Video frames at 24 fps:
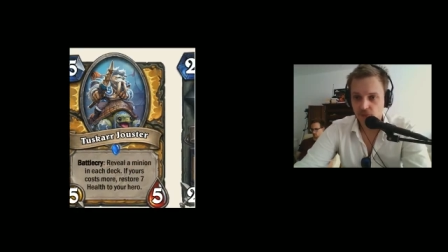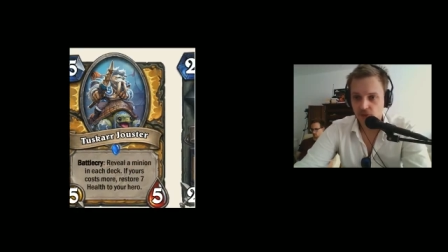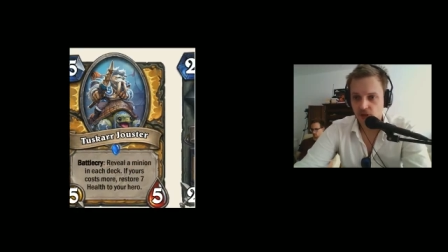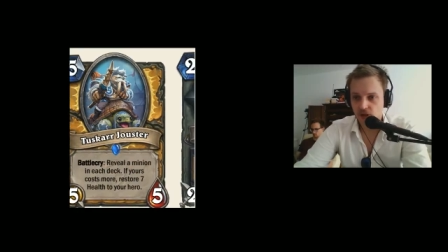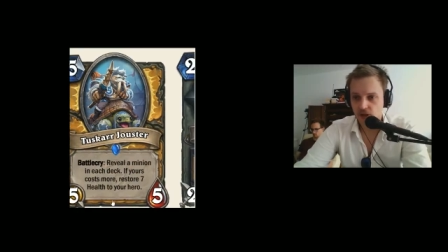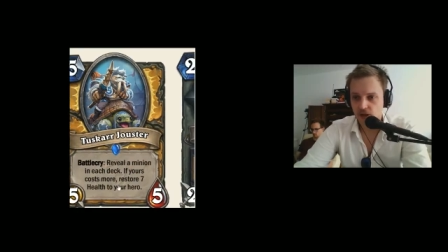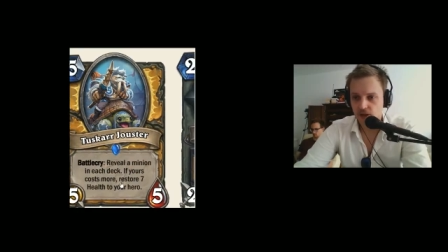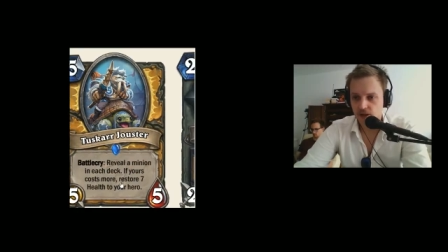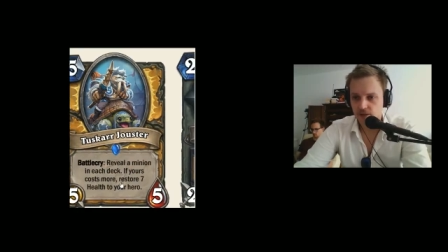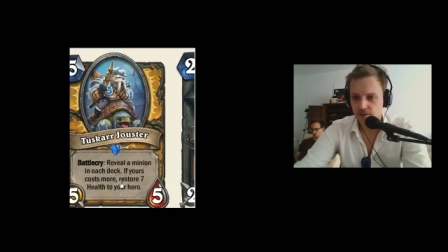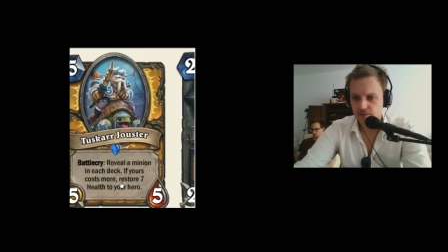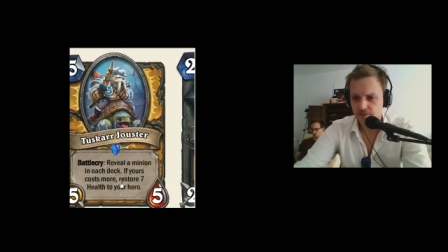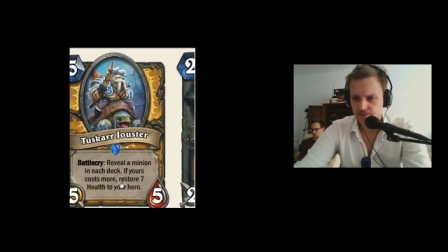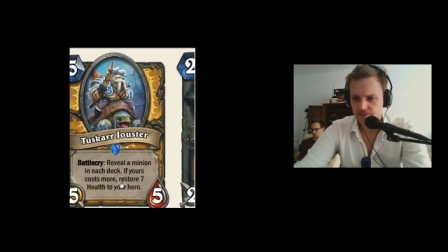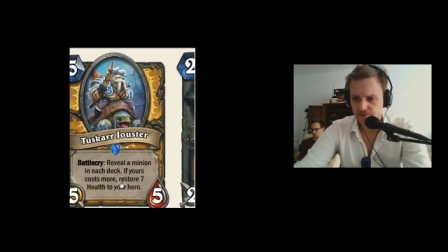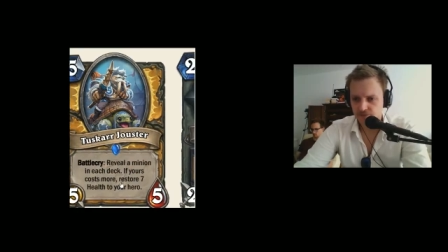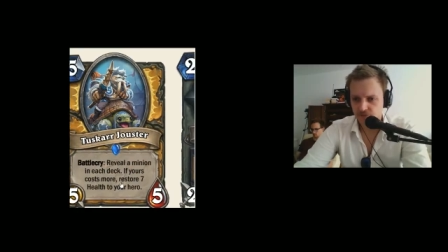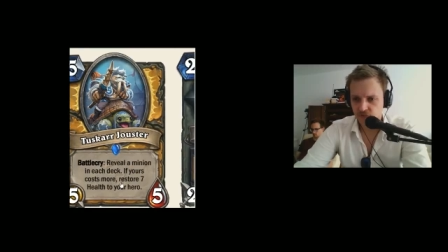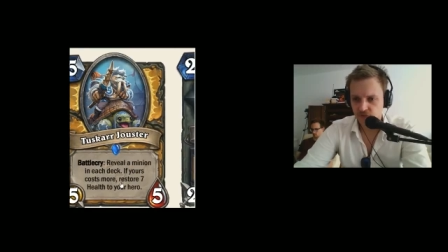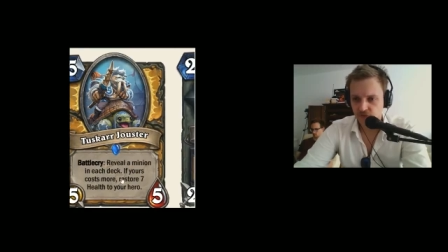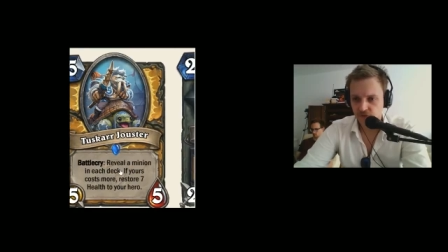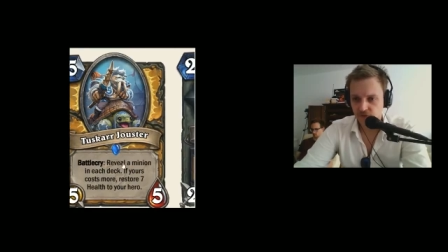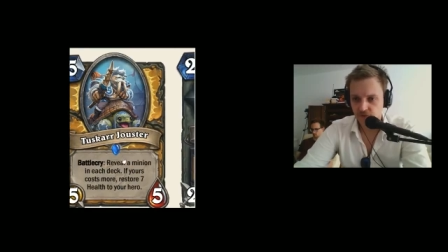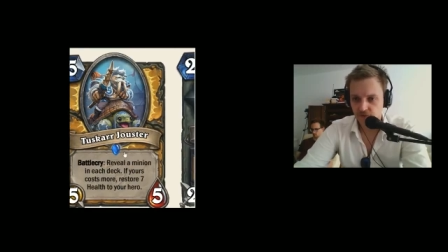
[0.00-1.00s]

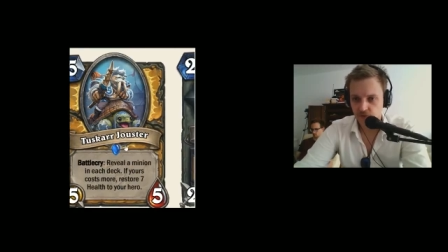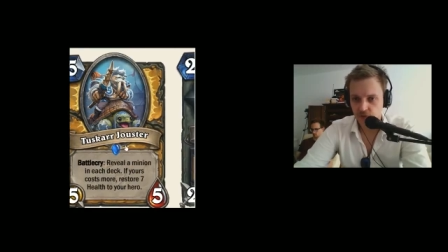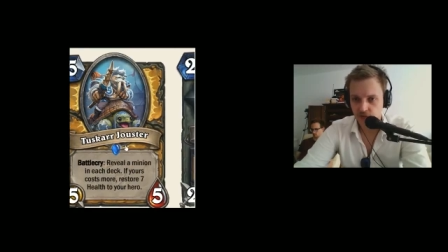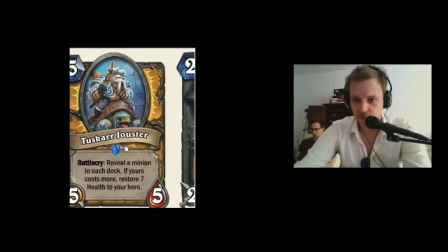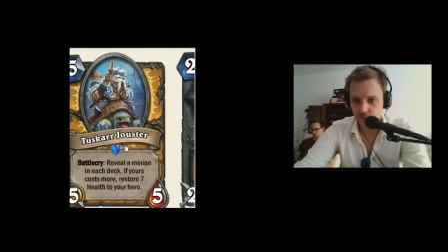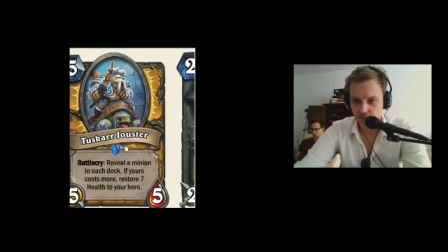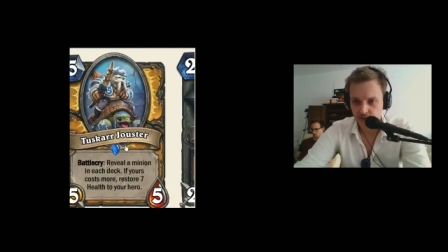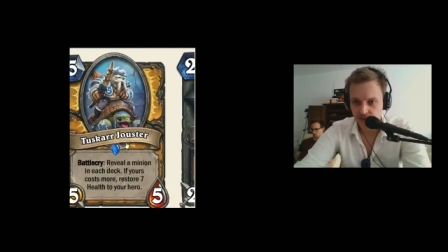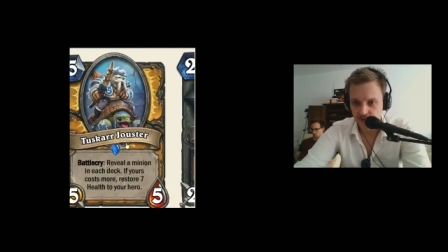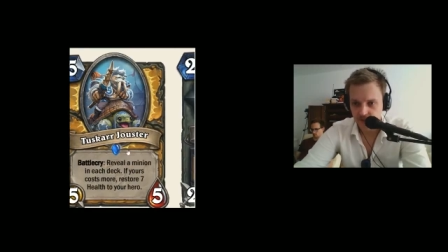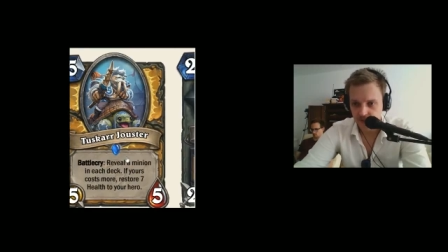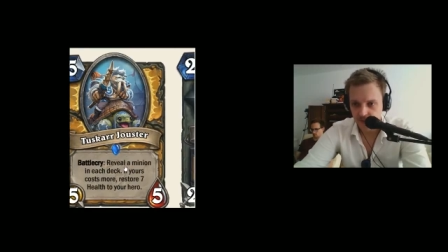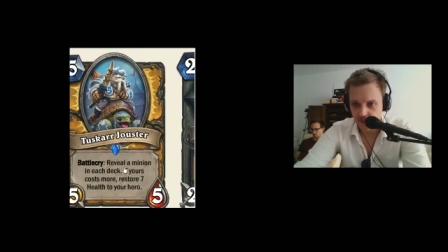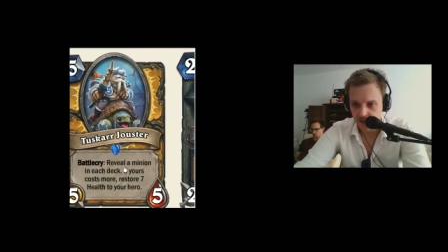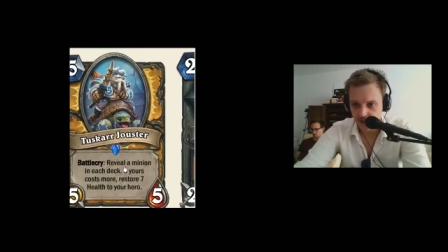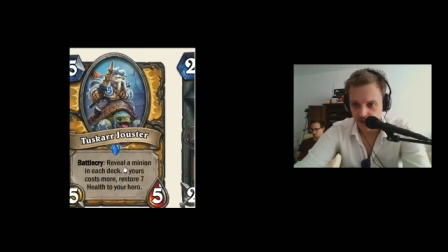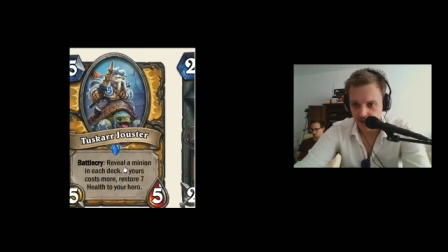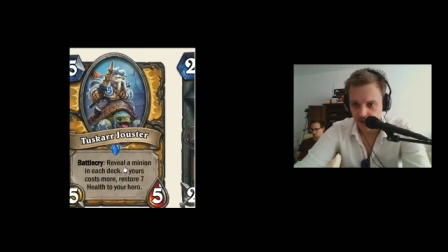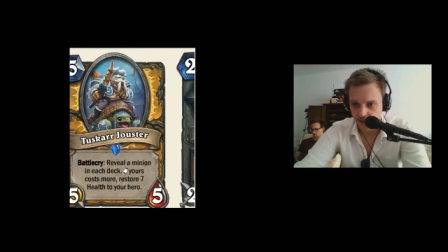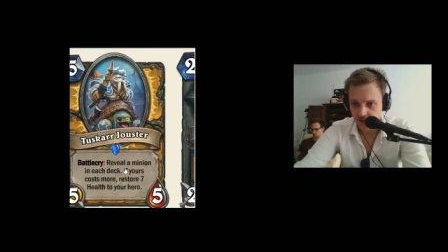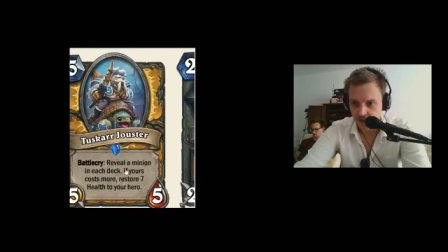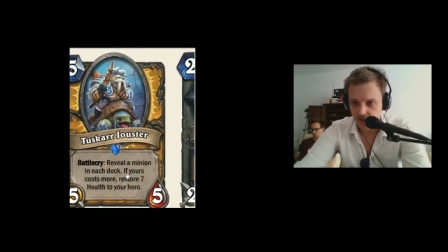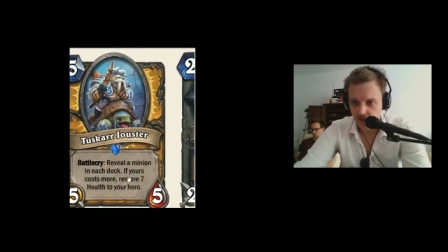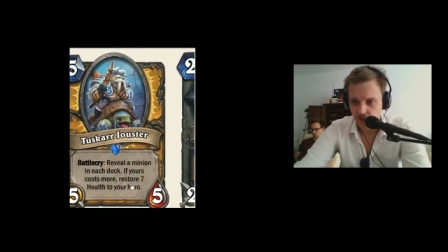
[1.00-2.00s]
From really bad to really
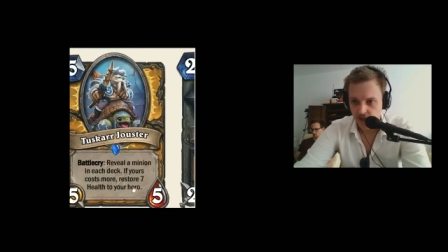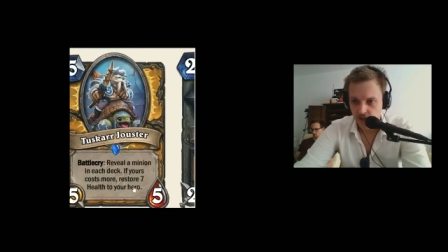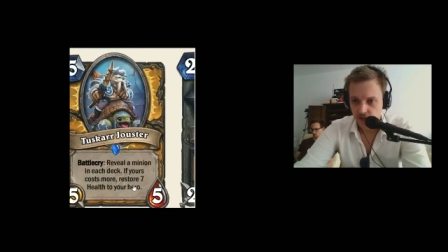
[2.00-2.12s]
good.